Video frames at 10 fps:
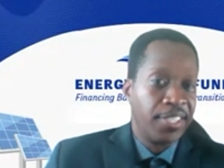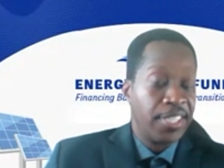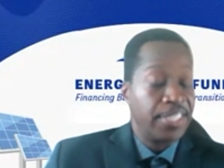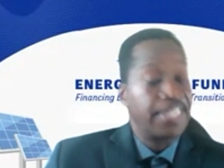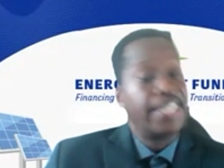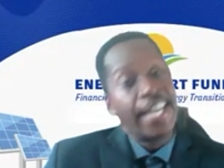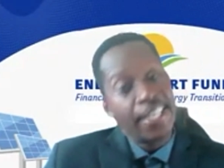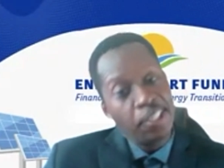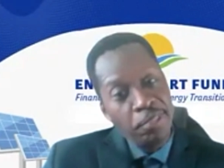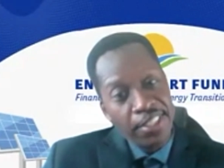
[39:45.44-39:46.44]
then that could
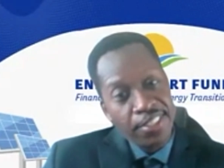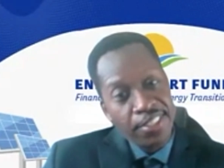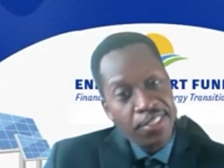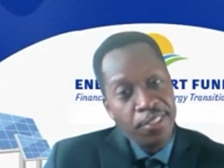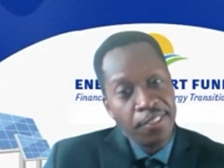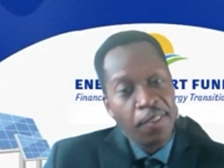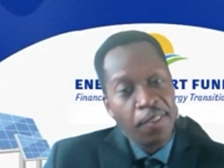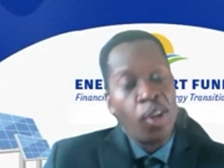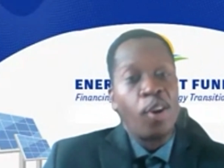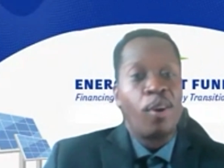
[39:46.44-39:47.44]
be considered.
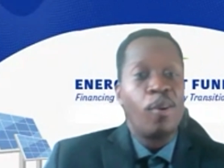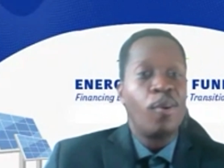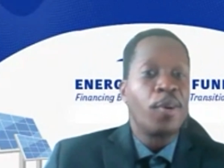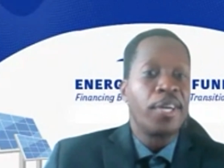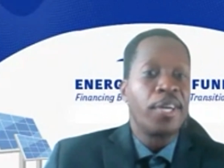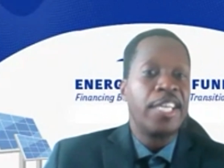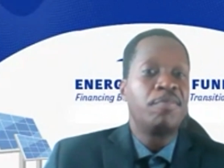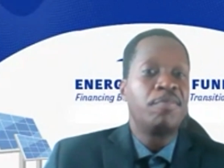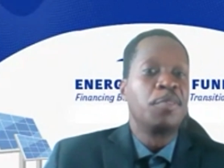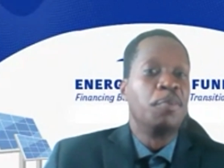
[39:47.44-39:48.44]
Or if the
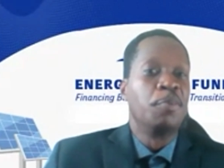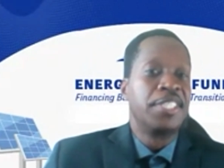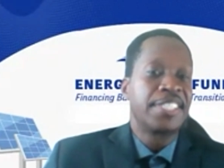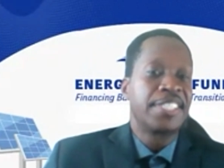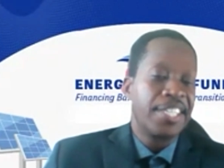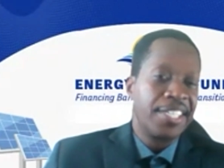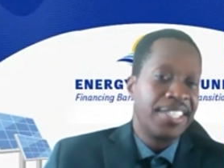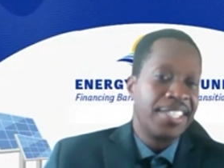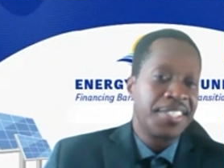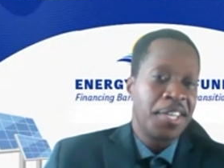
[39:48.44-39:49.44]
recycling
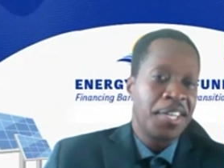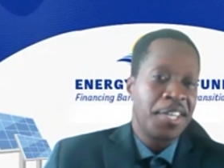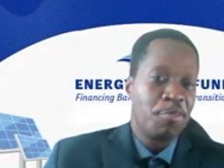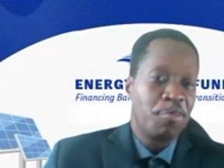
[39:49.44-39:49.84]
itself